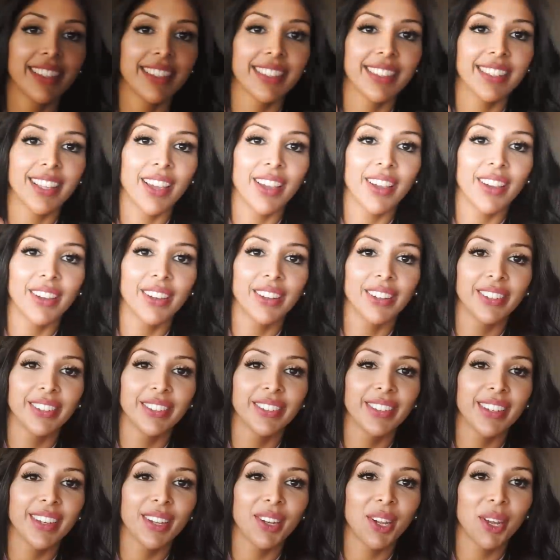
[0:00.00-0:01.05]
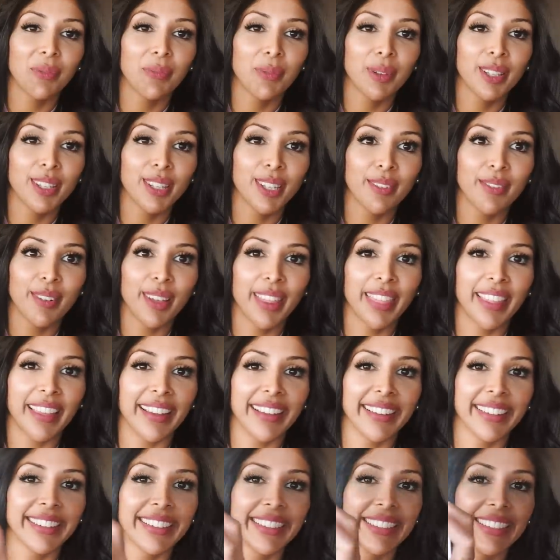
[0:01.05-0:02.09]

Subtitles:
So it opens up like that.